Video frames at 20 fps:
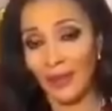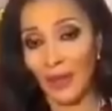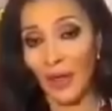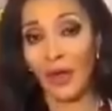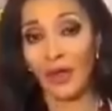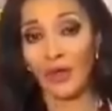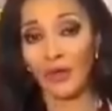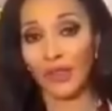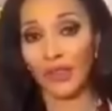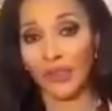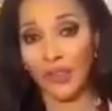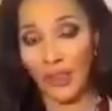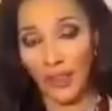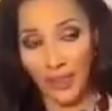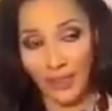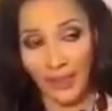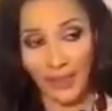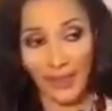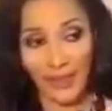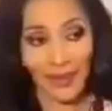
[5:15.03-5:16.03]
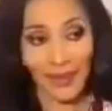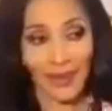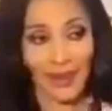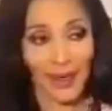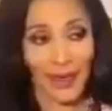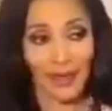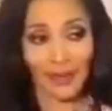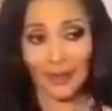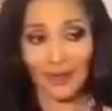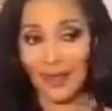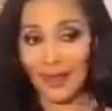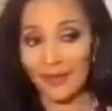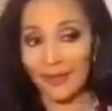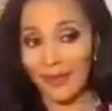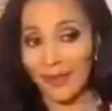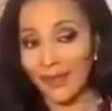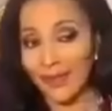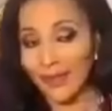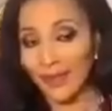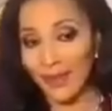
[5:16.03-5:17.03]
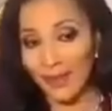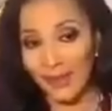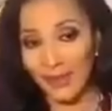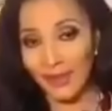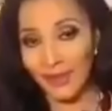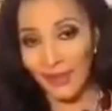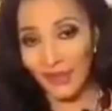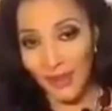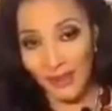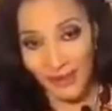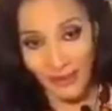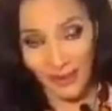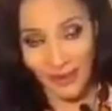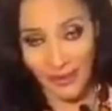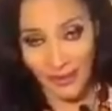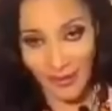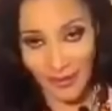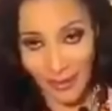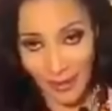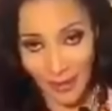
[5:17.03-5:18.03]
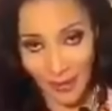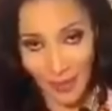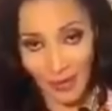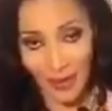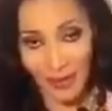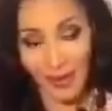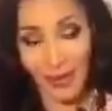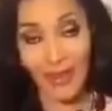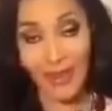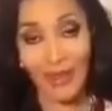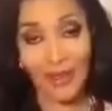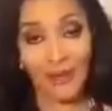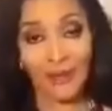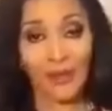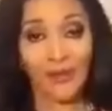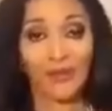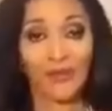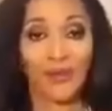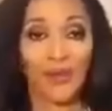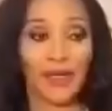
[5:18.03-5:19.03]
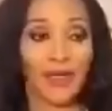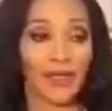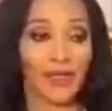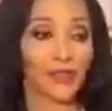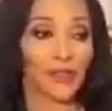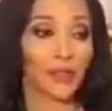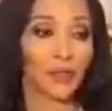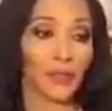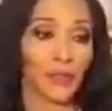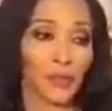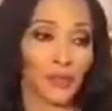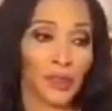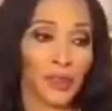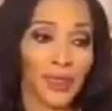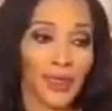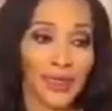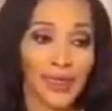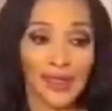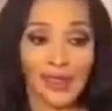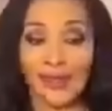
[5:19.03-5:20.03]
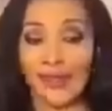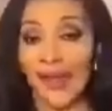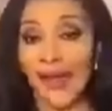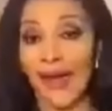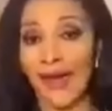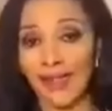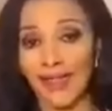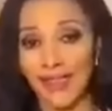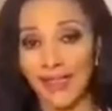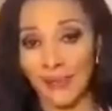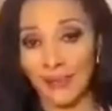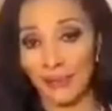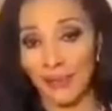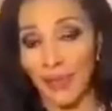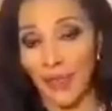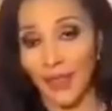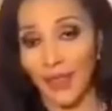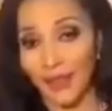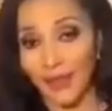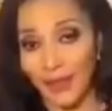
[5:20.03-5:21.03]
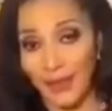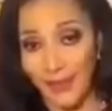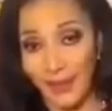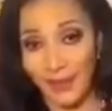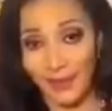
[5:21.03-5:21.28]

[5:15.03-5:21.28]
cold turkey and that this does not necessarily refer to a large bird